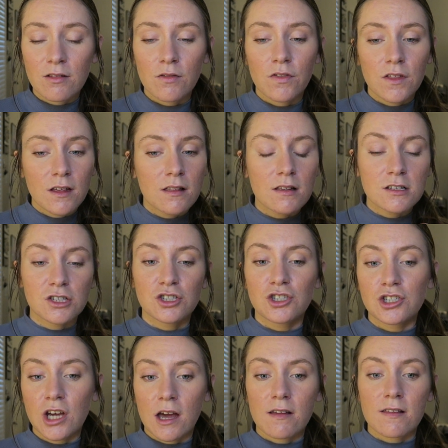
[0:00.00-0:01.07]
So this is
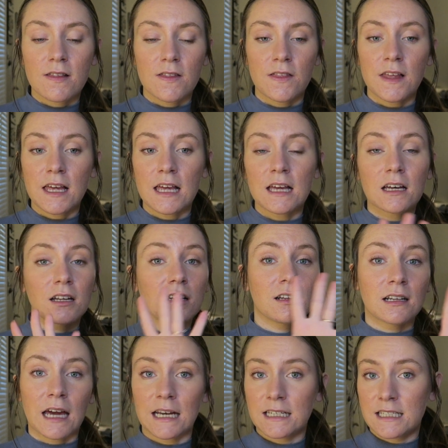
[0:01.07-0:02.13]
just the
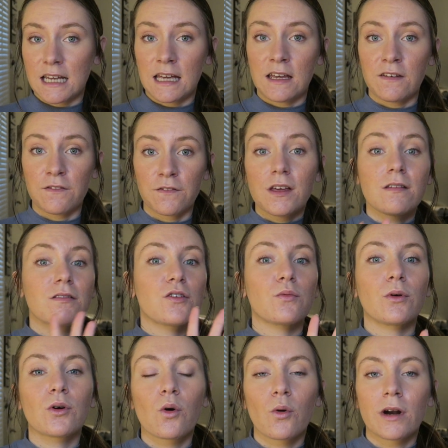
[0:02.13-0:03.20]
collective things to
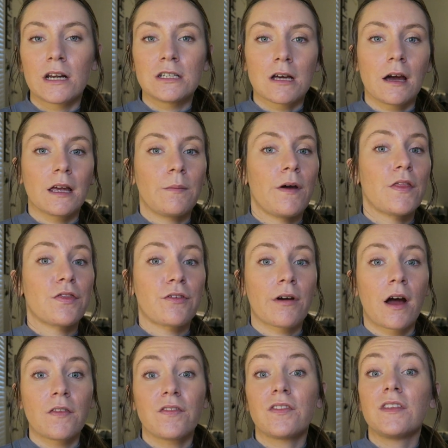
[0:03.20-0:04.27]
record and document
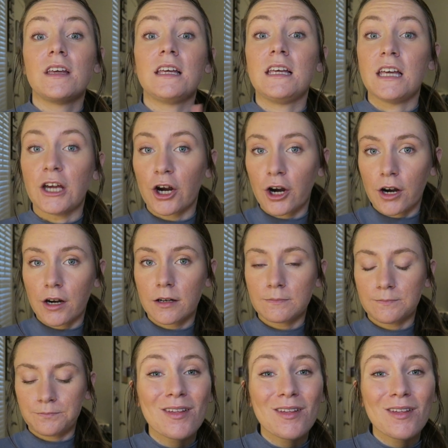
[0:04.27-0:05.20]
throughout the year.